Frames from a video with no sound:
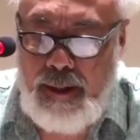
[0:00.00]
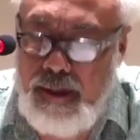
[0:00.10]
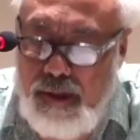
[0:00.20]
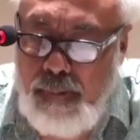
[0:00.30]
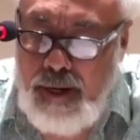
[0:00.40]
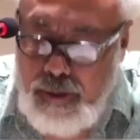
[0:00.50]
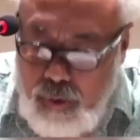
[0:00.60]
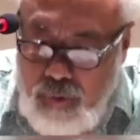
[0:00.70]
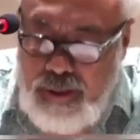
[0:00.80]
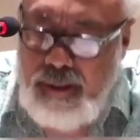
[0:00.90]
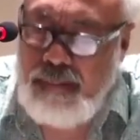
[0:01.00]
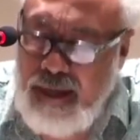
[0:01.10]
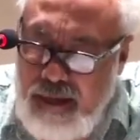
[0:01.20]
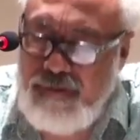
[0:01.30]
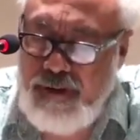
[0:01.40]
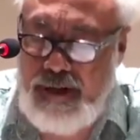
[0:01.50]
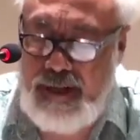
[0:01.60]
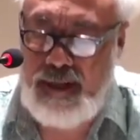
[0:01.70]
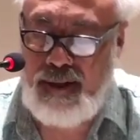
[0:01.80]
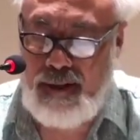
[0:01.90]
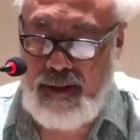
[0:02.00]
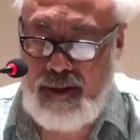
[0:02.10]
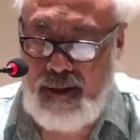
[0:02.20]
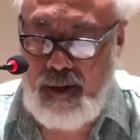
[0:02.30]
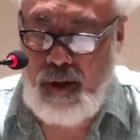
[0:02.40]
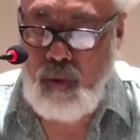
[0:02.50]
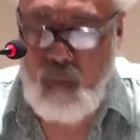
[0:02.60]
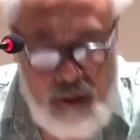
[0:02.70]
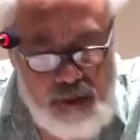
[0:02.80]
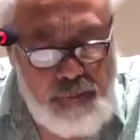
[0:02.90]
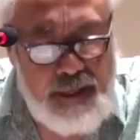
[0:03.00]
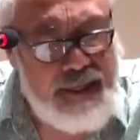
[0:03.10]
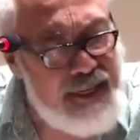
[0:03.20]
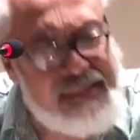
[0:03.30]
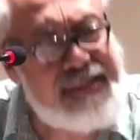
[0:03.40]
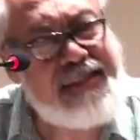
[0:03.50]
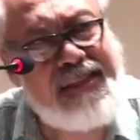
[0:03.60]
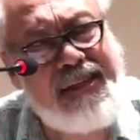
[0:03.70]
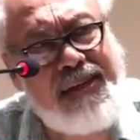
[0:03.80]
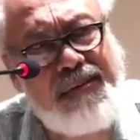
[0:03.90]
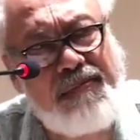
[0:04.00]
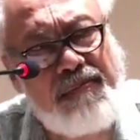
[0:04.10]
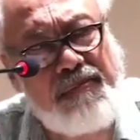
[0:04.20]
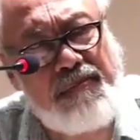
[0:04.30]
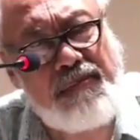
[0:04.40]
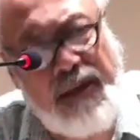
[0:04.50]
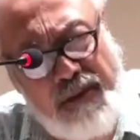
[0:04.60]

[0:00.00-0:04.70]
Is my today my everyday? Was my yesterday my